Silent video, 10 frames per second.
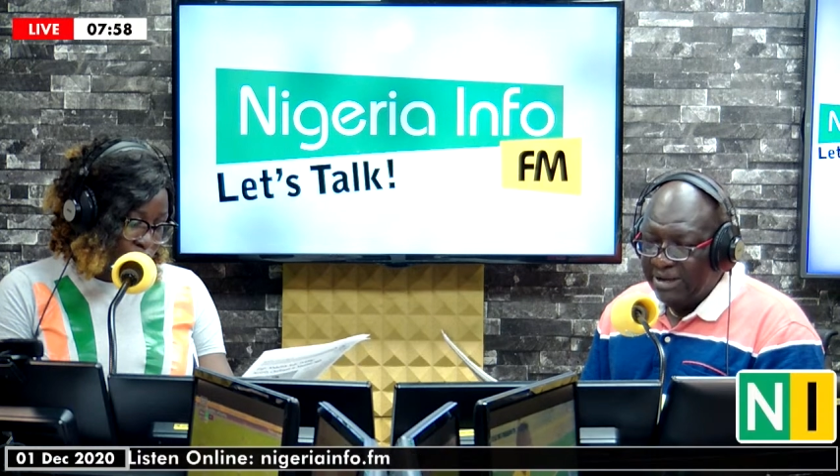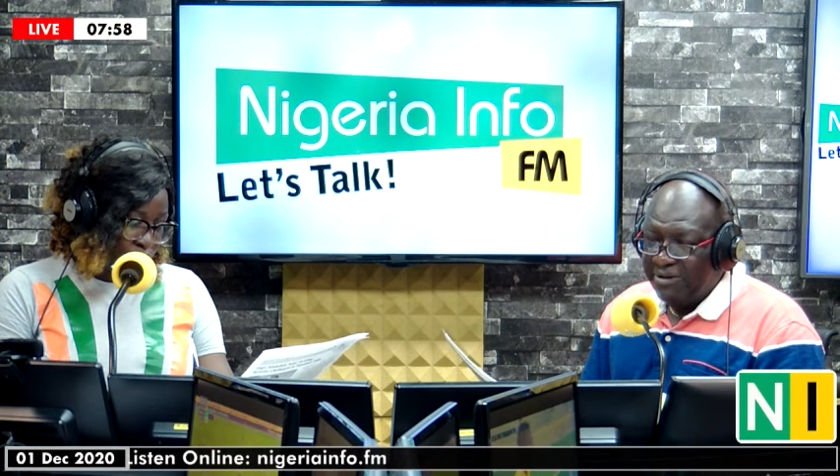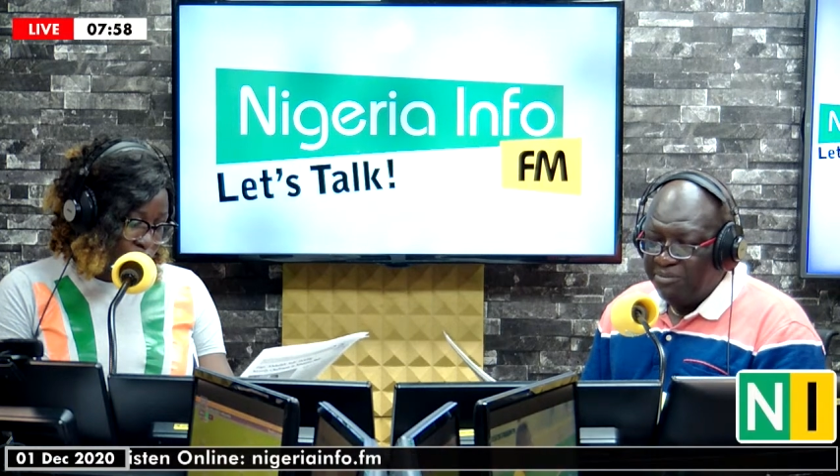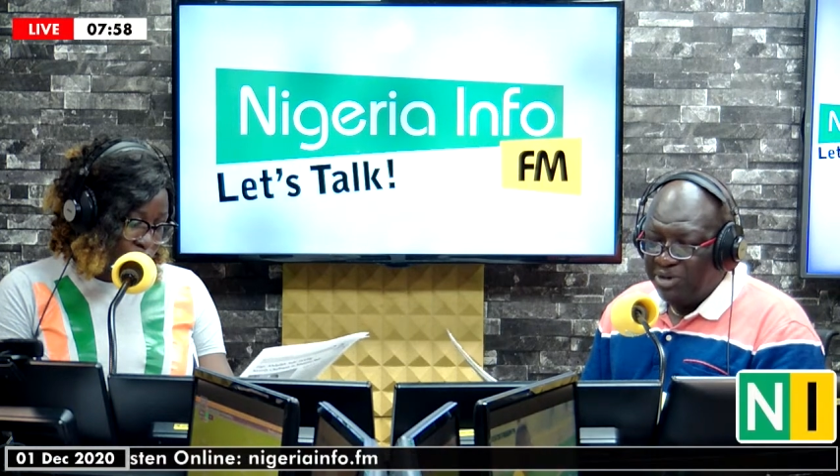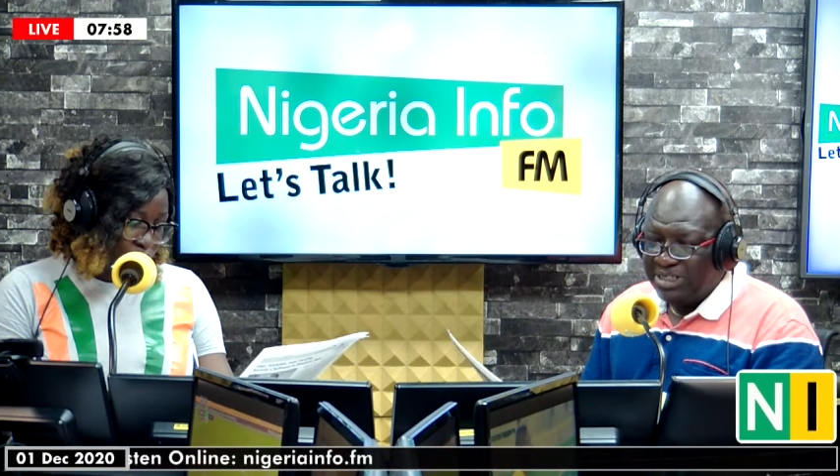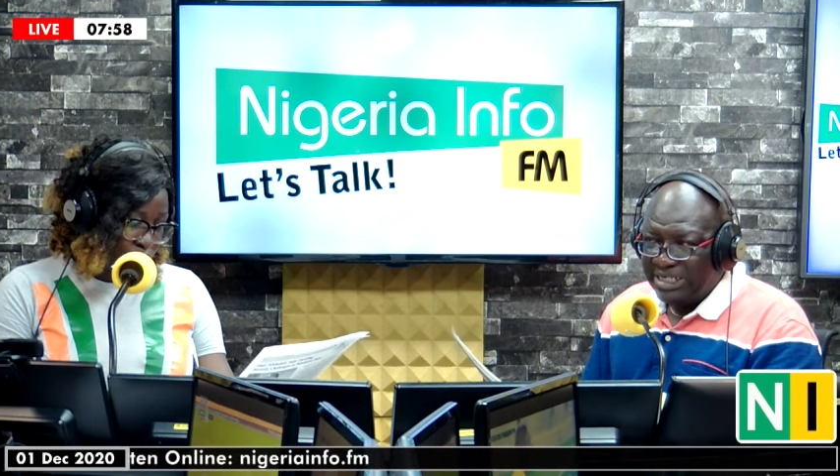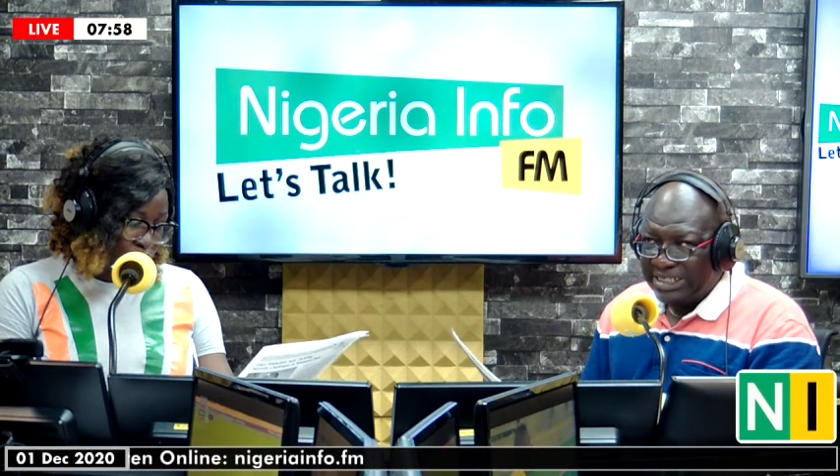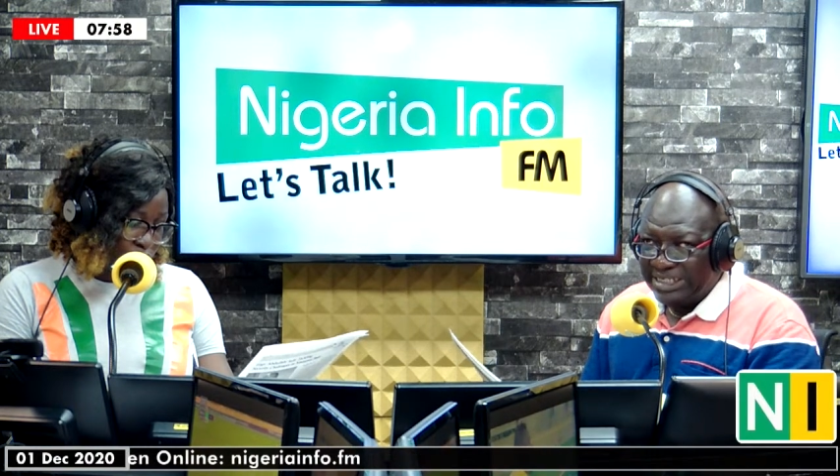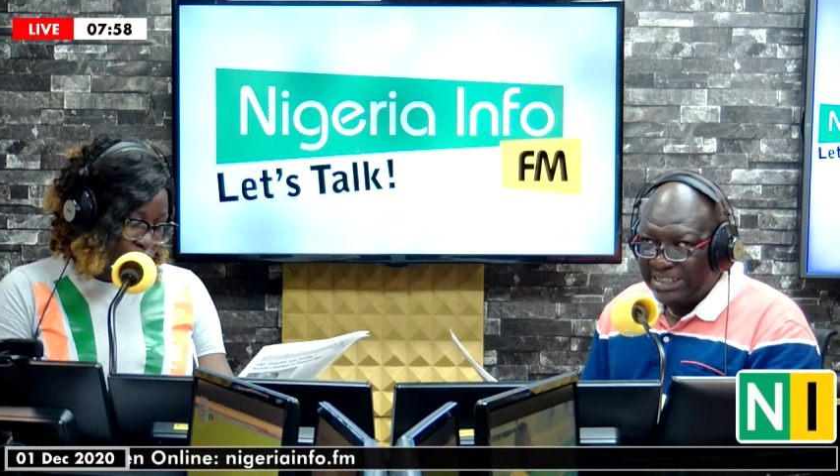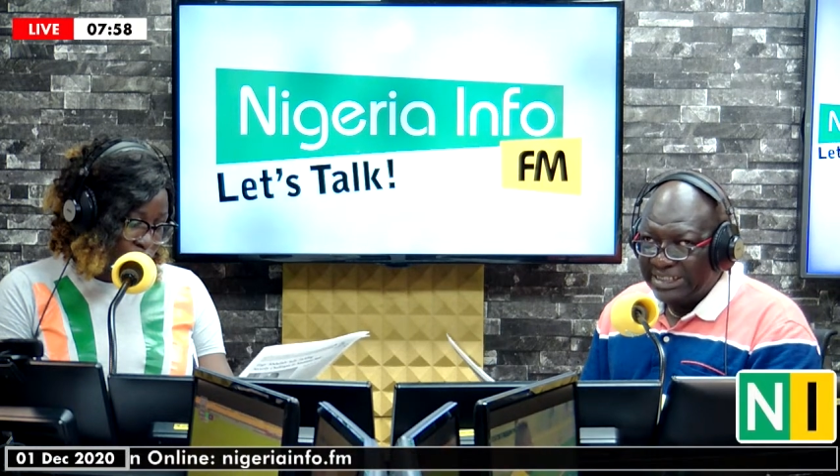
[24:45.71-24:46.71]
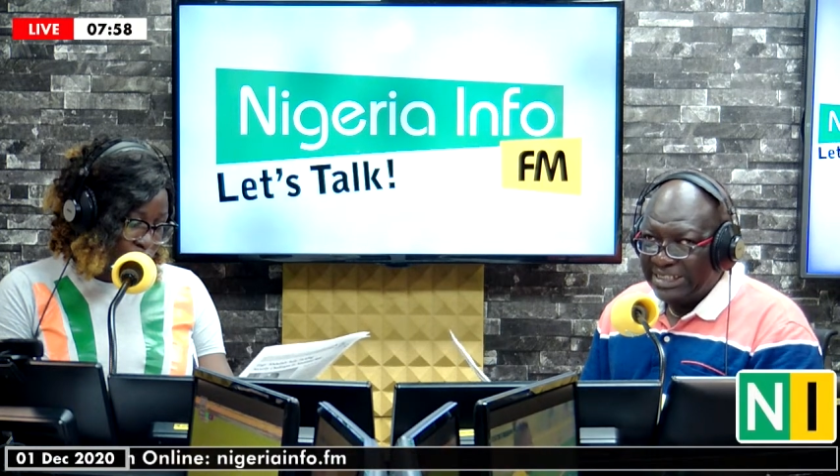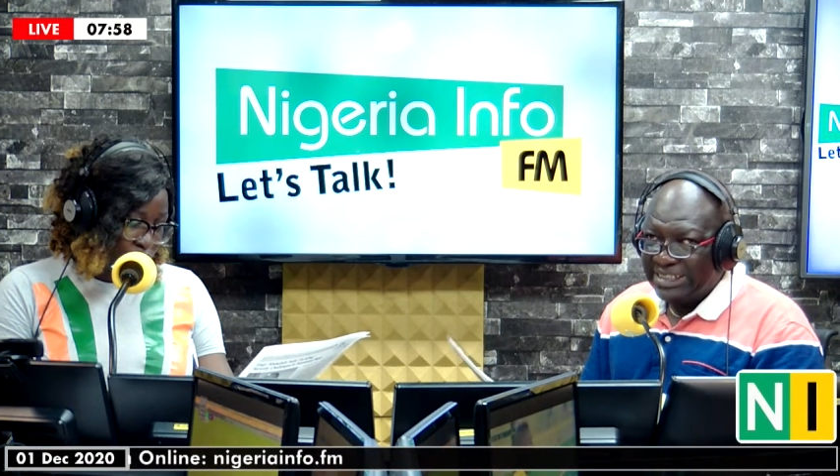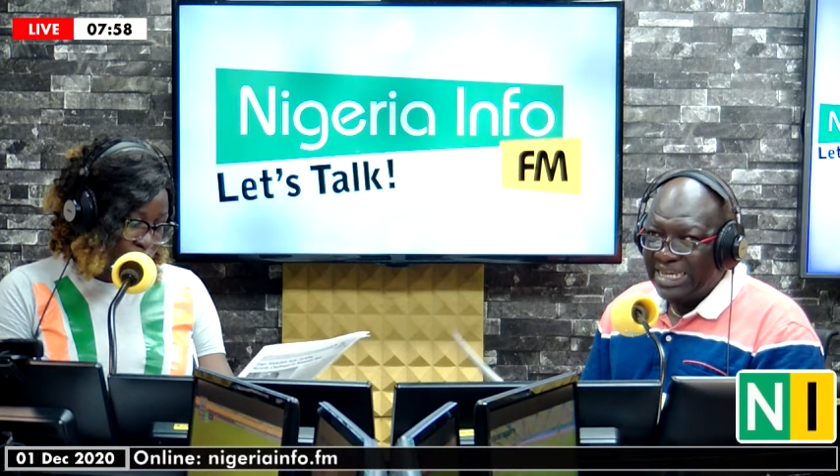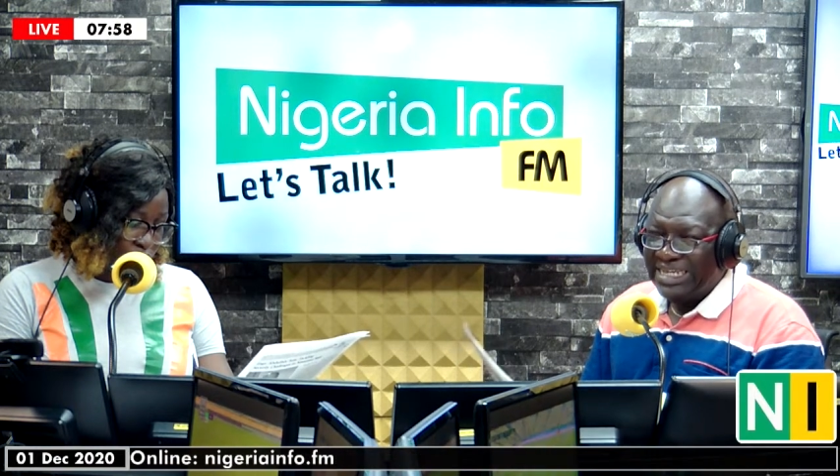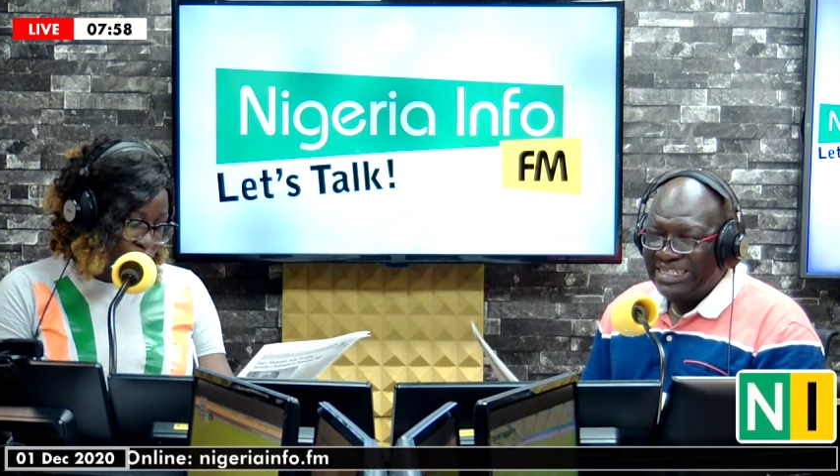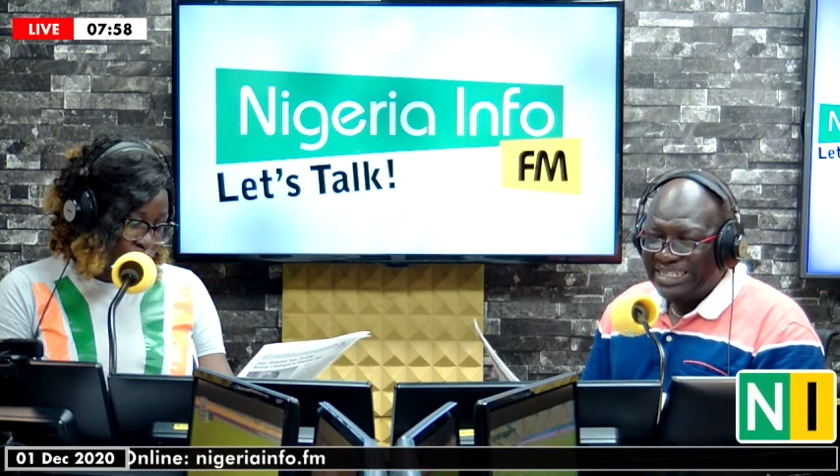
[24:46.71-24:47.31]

but there is a